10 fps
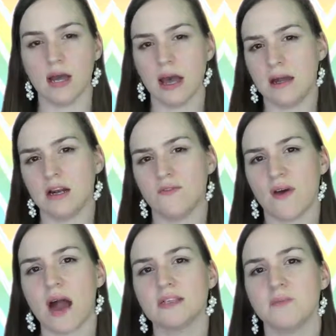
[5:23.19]
And in
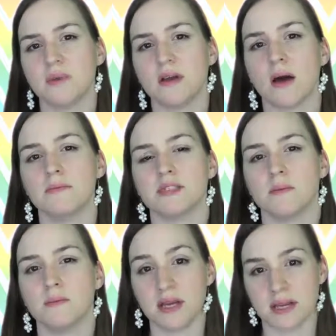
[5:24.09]
fact, it becomes the
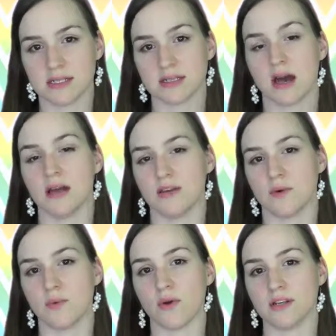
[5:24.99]
biggest kind of
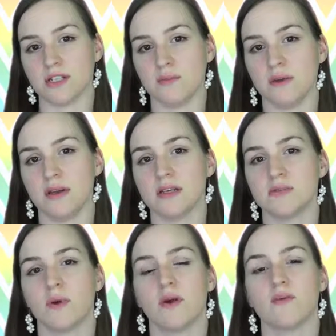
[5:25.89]
repression because we're